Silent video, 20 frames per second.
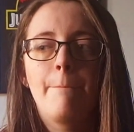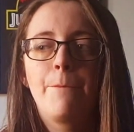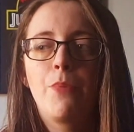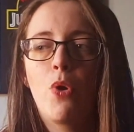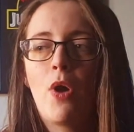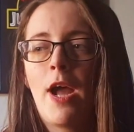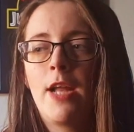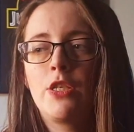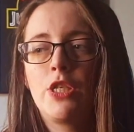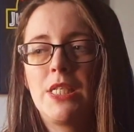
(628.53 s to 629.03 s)
But
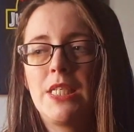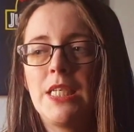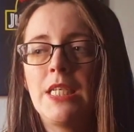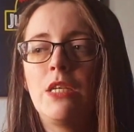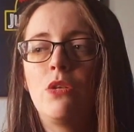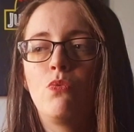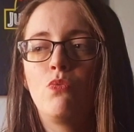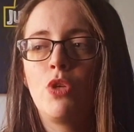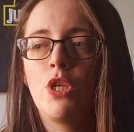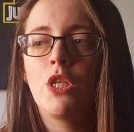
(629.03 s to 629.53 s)
I
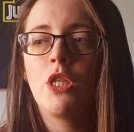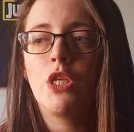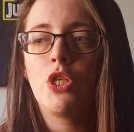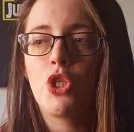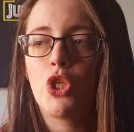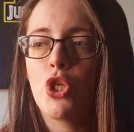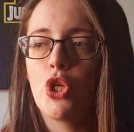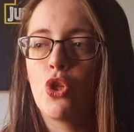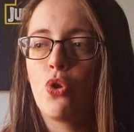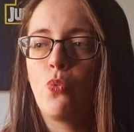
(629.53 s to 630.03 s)
didn't really
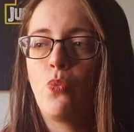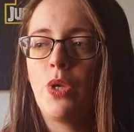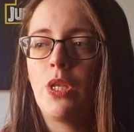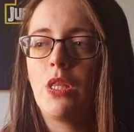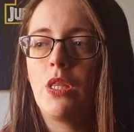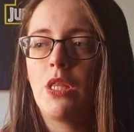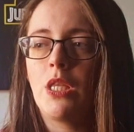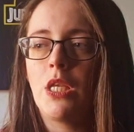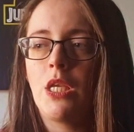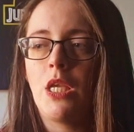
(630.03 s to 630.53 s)
deal with
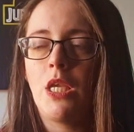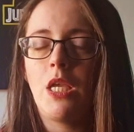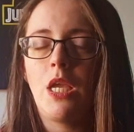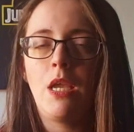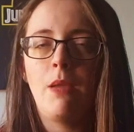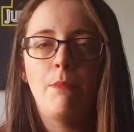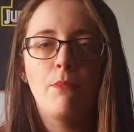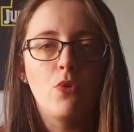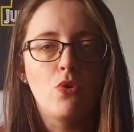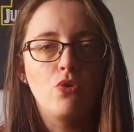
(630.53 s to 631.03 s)
the
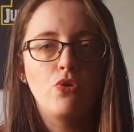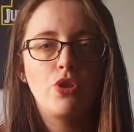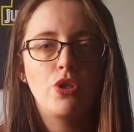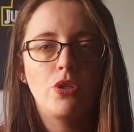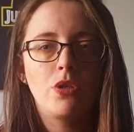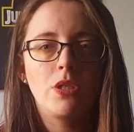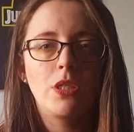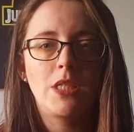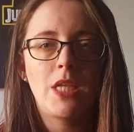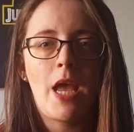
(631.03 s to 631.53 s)

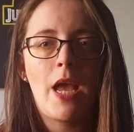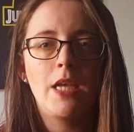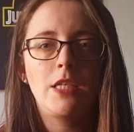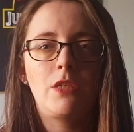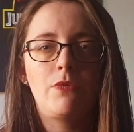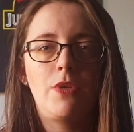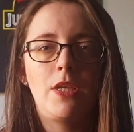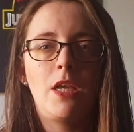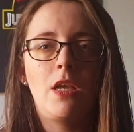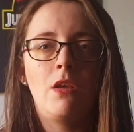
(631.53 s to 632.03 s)
emotional side
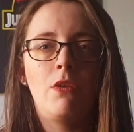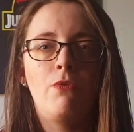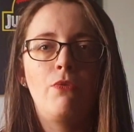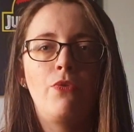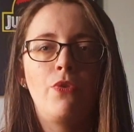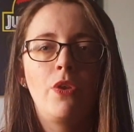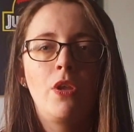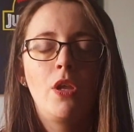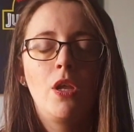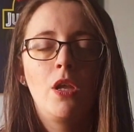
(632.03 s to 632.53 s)
of it,
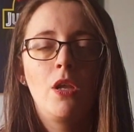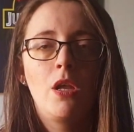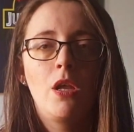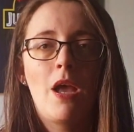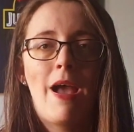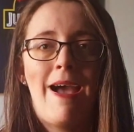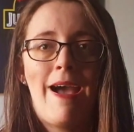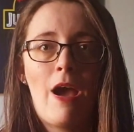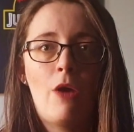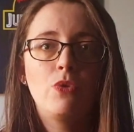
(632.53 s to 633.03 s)
of
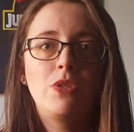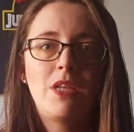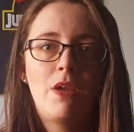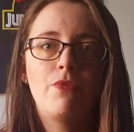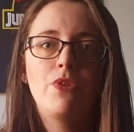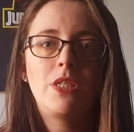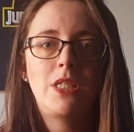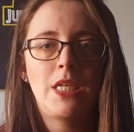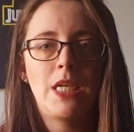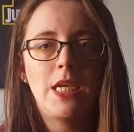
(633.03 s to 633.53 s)
how
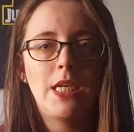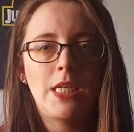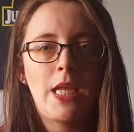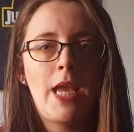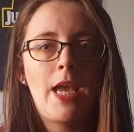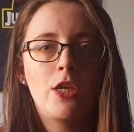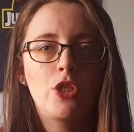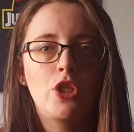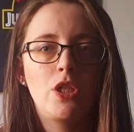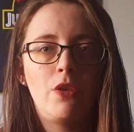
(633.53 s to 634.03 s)
devastated I
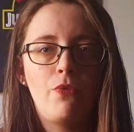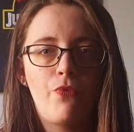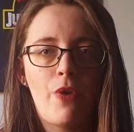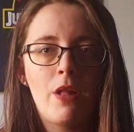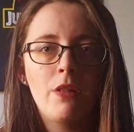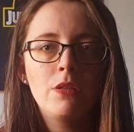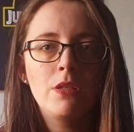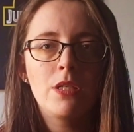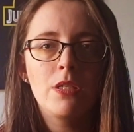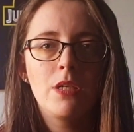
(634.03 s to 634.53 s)
actually
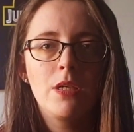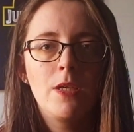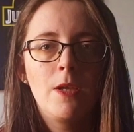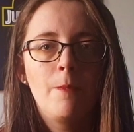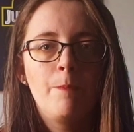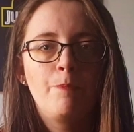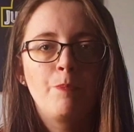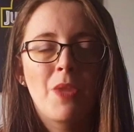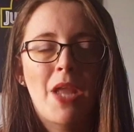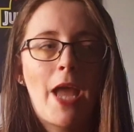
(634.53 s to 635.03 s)
felt.
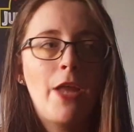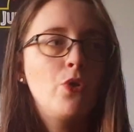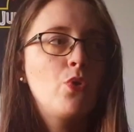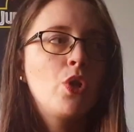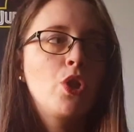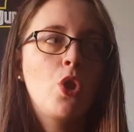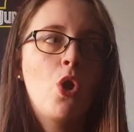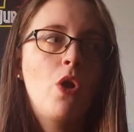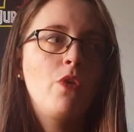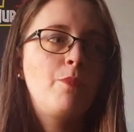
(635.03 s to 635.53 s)
I know a
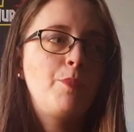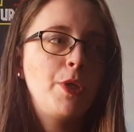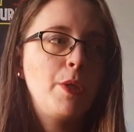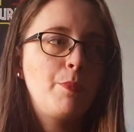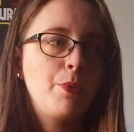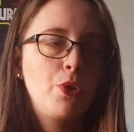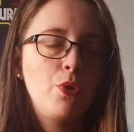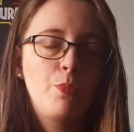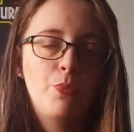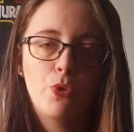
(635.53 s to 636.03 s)
lot of
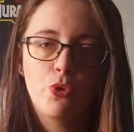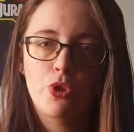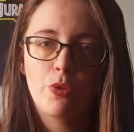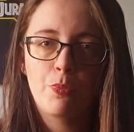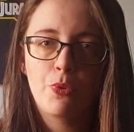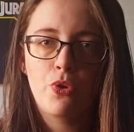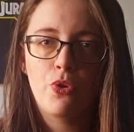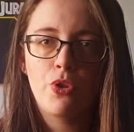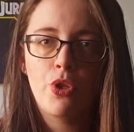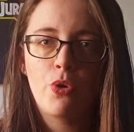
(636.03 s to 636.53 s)
people who
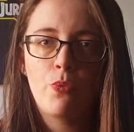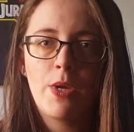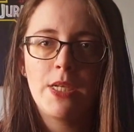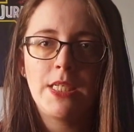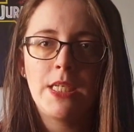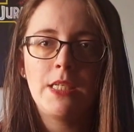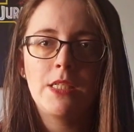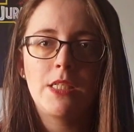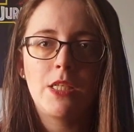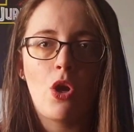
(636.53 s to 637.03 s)
postponed their
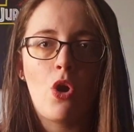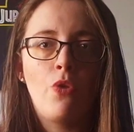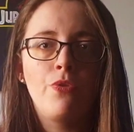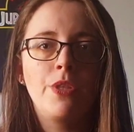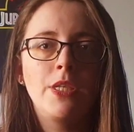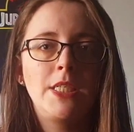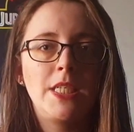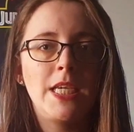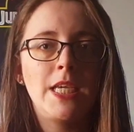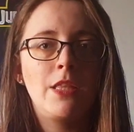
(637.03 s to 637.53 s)
weddings, that on
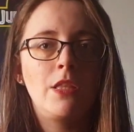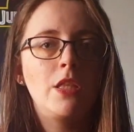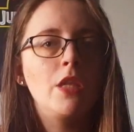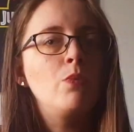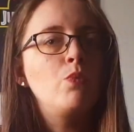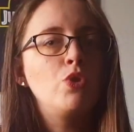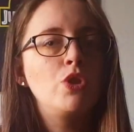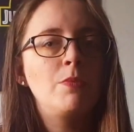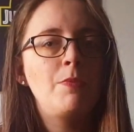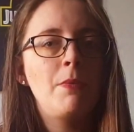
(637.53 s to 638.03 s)
the day that they
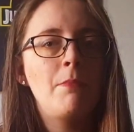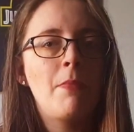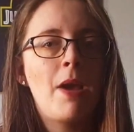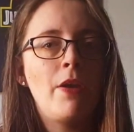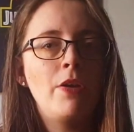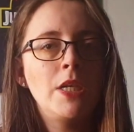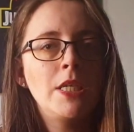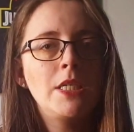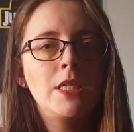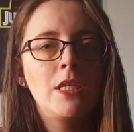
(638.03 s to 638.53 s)
would have been
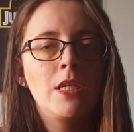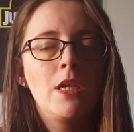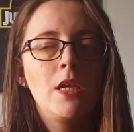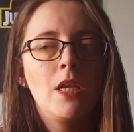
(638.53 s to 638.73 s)
married,